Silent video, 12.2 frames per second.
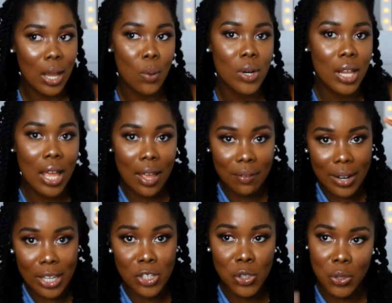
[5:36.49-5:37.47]
I want to have
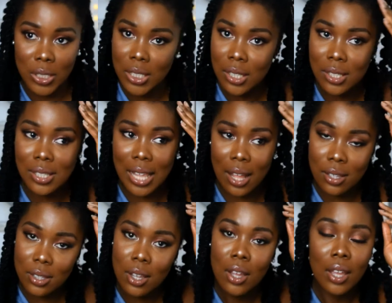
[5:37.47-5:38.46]
like short
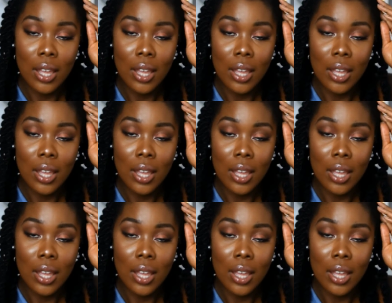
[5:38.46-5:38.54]
styles,